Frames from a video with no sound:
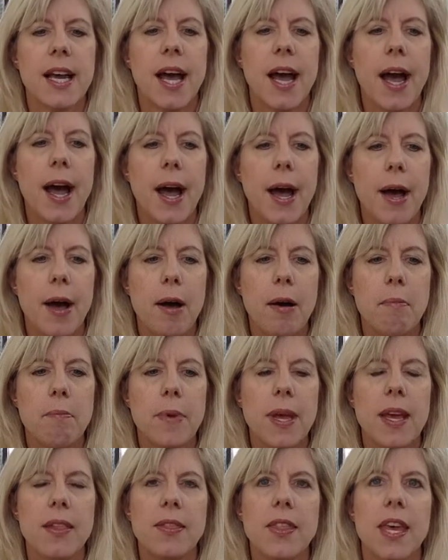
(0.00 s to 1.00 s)

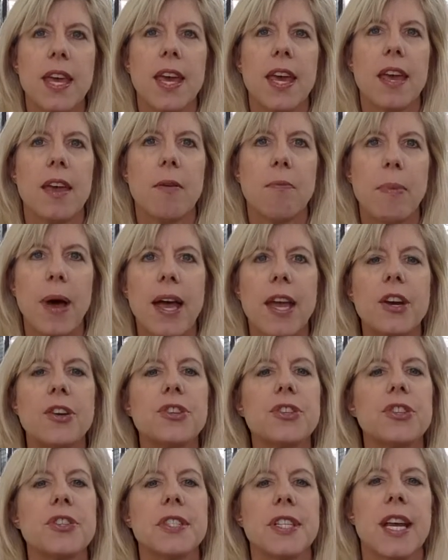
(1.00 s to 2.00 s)
and by
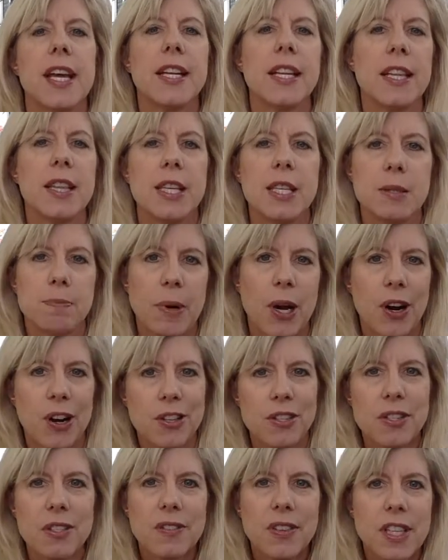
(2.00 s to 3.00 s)
understanding these
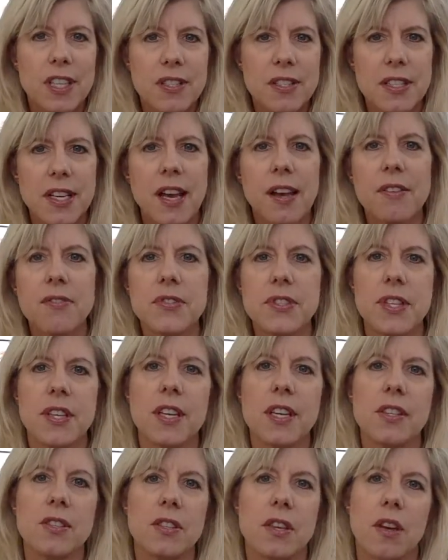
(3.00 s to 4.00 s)
parts of ourselves,
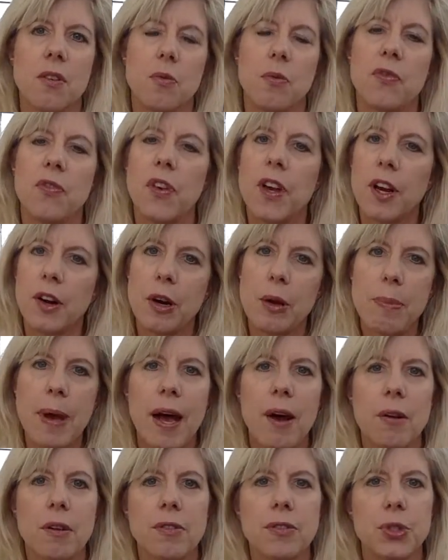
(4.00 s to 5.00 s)
it's a very
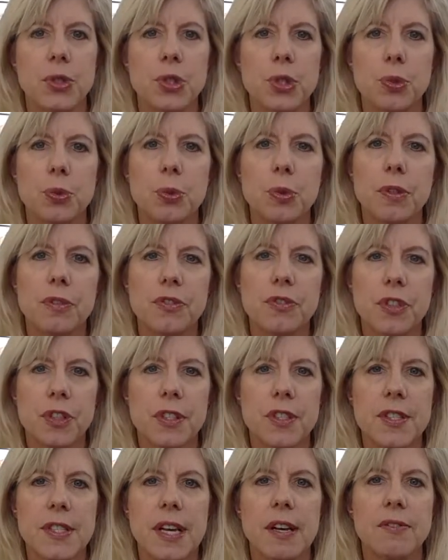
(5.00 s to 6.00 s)
powerful tool for
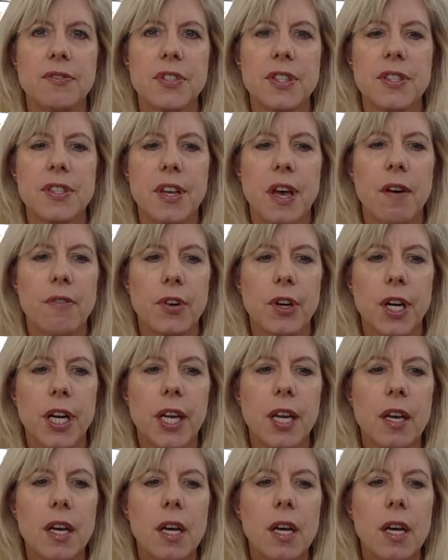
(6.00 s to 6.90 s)
self-discovery.